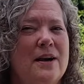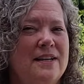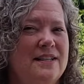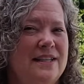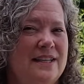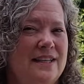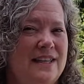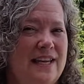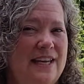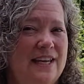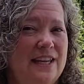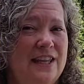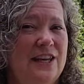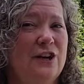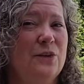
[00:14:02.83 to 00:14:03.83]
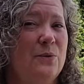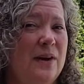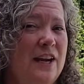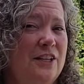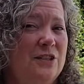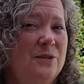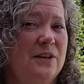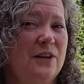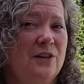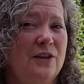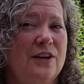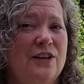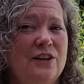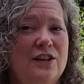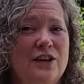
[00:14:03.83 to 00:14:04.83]
idea at the end of the year when I do another
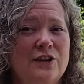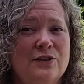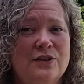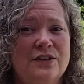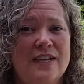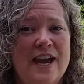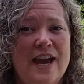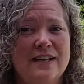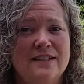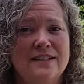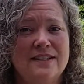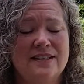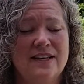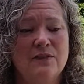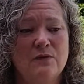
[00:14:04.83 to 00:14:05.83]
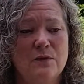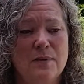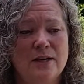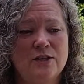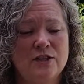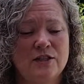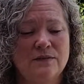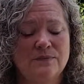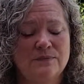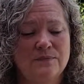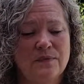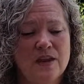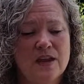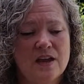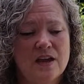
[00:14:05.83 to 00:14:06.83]
end of the year stats information
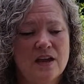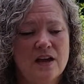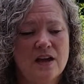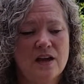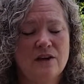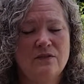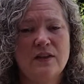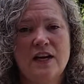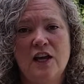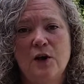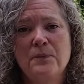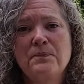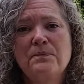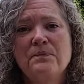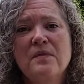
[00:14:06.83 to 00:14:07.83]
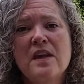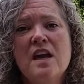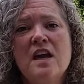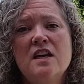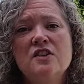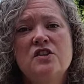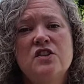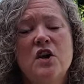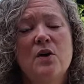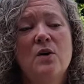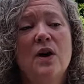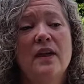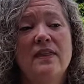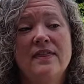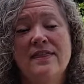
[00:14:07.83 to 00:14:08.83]
video.
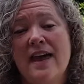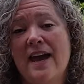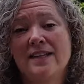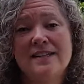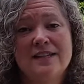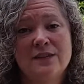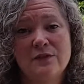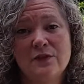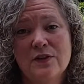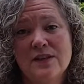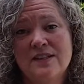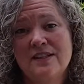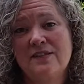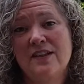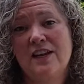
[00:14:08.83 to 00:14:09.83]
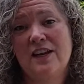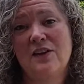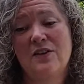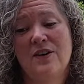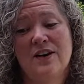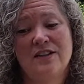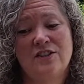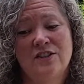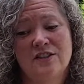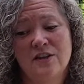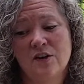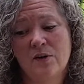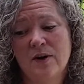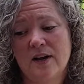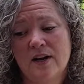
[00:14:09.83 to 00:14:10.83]
So that's it for this video.
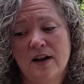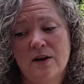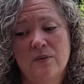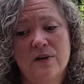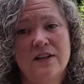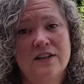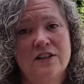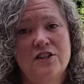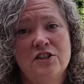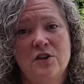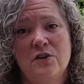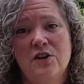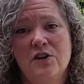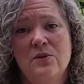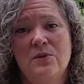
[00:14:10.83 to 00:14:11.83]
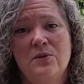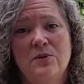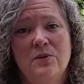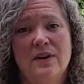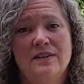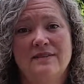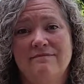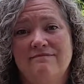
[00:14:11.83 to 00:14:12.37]
I wanted to show you